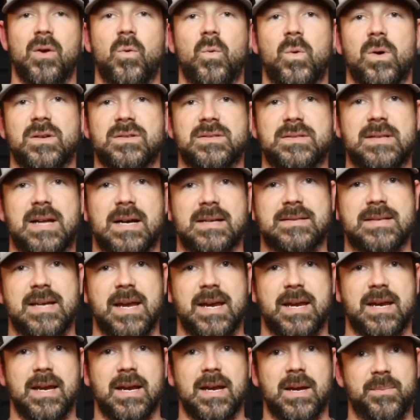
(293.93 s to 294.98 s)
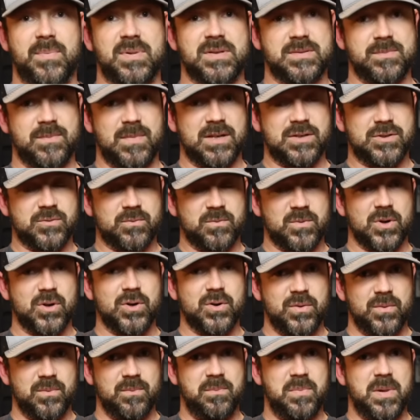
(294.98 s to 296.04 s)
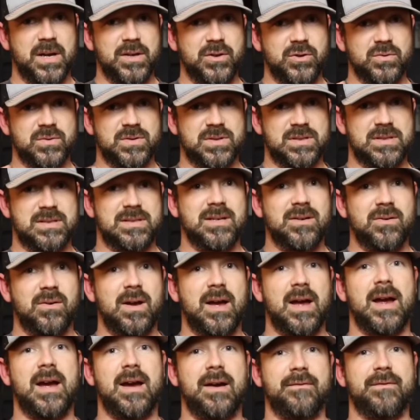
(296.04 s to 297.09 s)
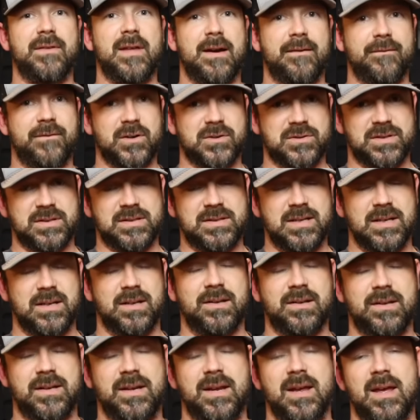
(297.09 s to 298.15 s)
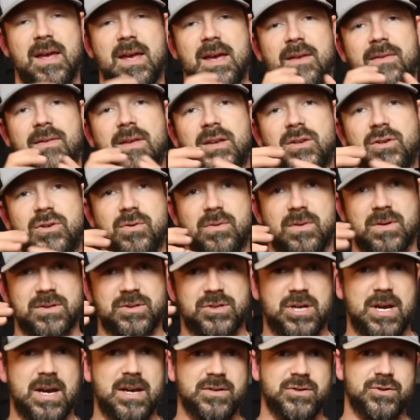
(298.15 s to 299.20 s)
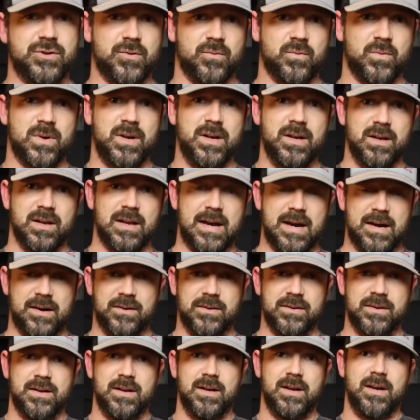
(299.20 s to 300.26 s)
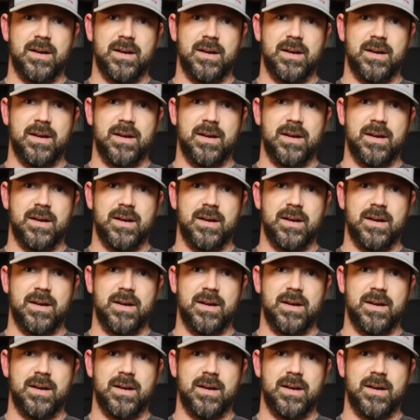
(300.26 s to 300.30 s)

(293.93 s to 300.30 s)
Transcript: where it's not taking up as much room, but you still have that versatility that you can change your reel out